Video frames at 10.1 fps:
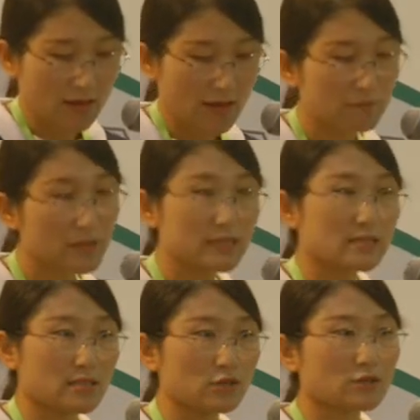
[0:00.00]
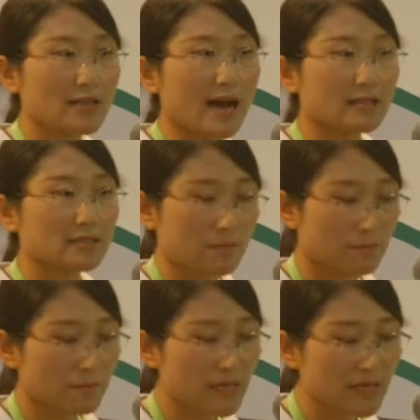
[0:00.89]
And please note that
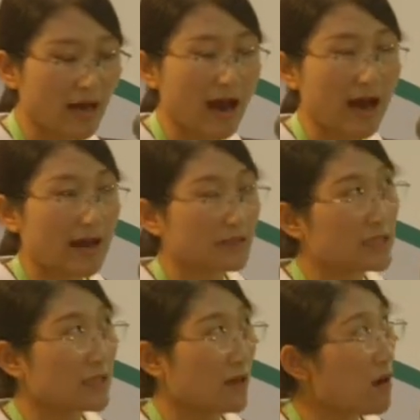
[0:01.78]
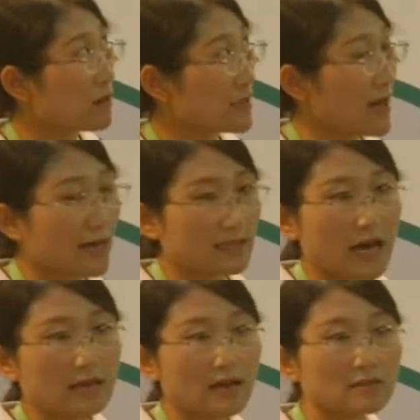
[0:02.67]
mica and tin oxide
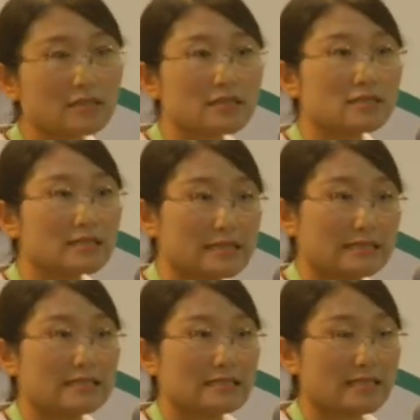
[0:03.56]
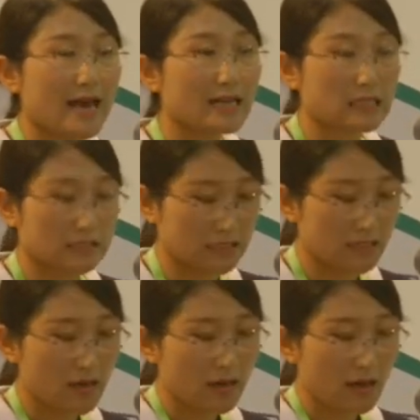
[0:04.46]
are not listed in this annex.
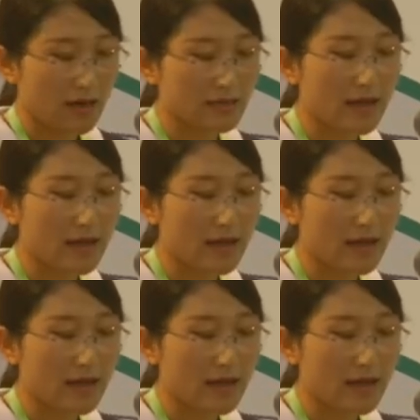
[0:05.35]
They